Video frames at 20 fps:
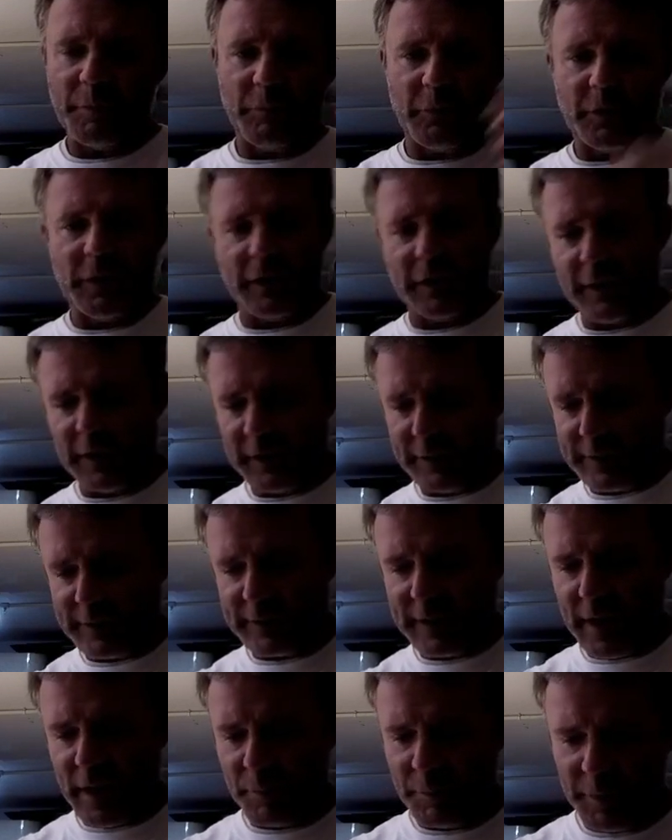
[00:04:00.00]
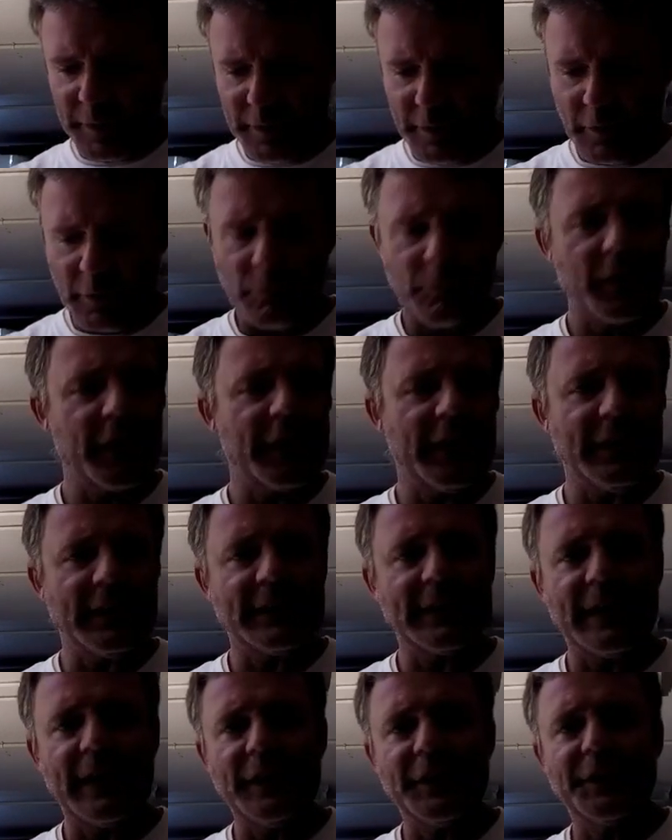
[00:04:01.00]
and we're gonna get set up in our rigging
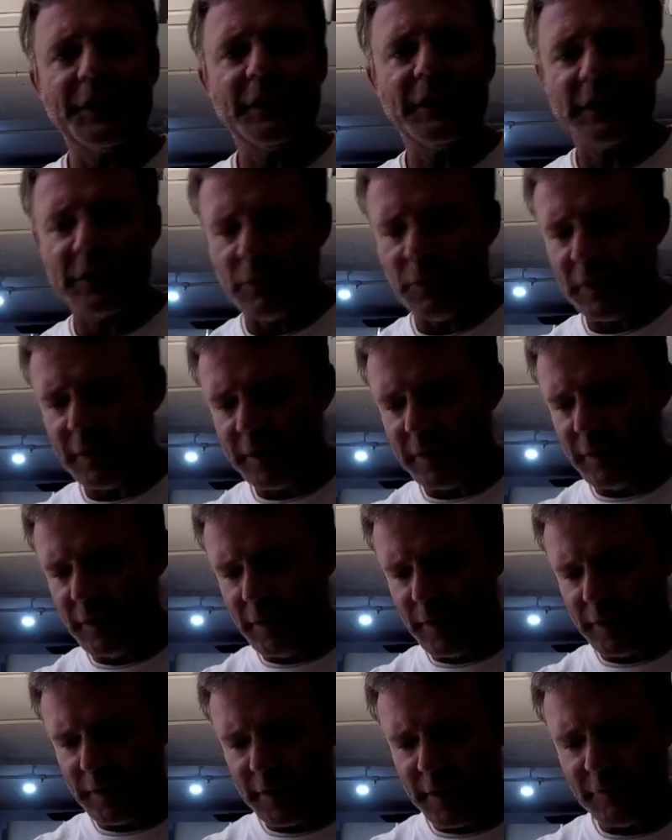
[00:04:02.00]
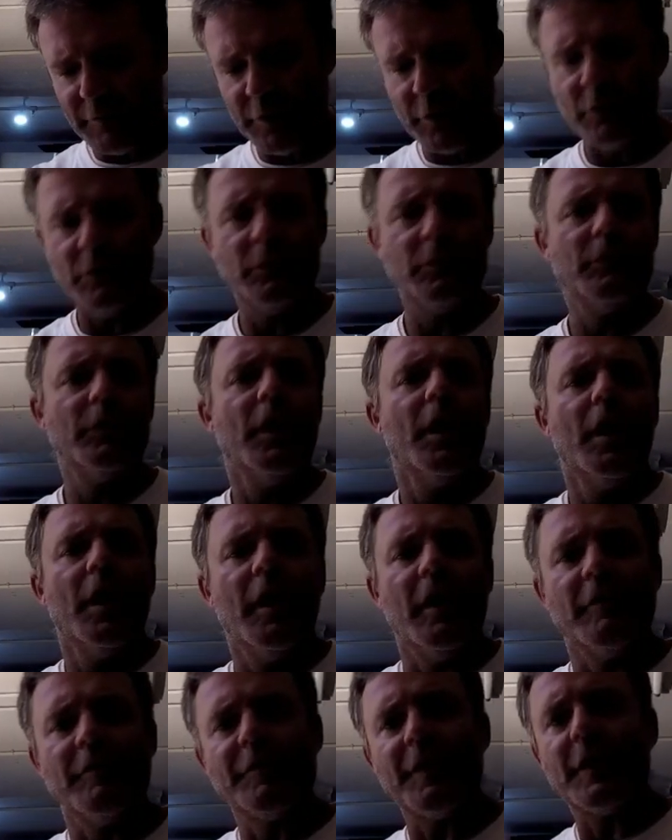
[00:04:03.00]
station so I can uh, give you
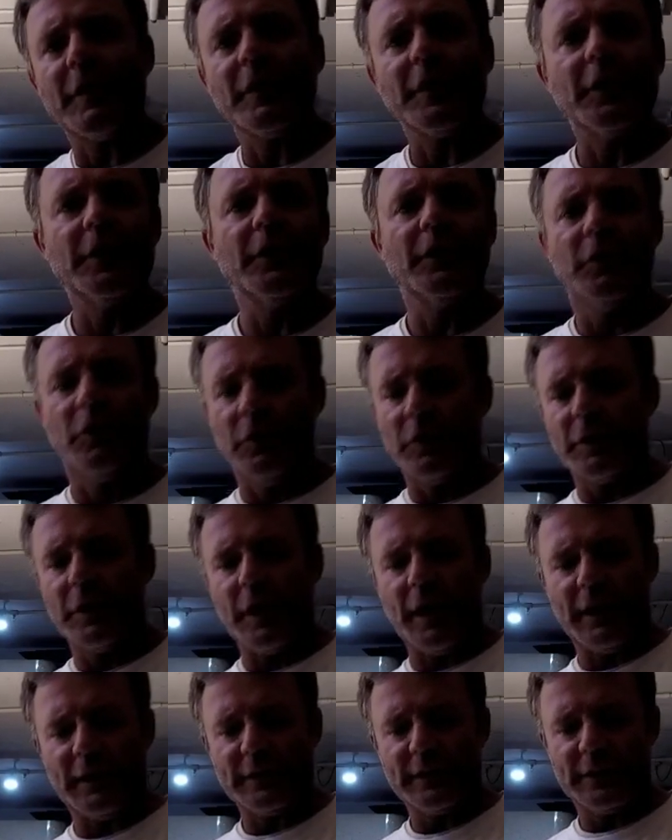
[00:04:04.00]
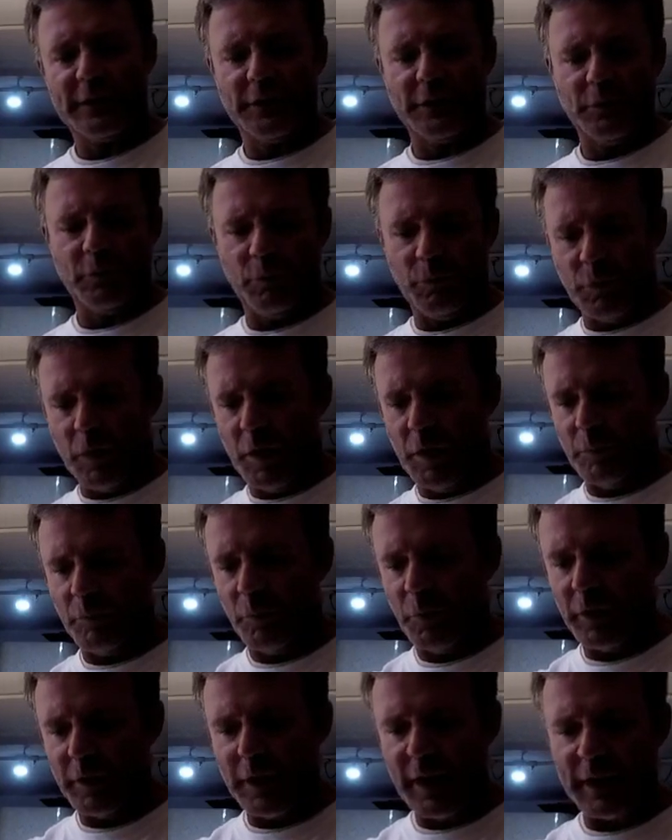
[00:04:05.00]
a fairly good look as to um,
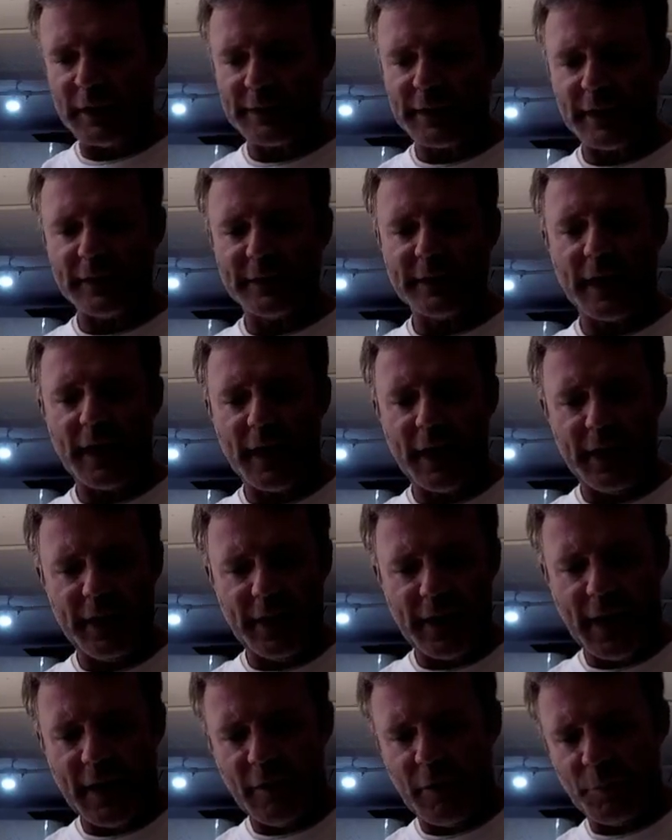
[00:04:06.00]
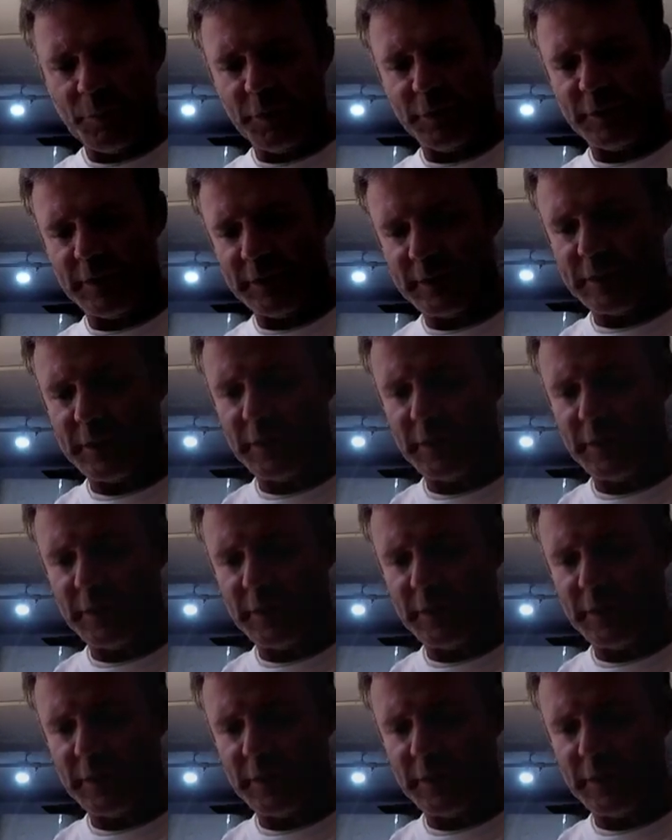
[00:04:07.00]
what knots I tie and how I put this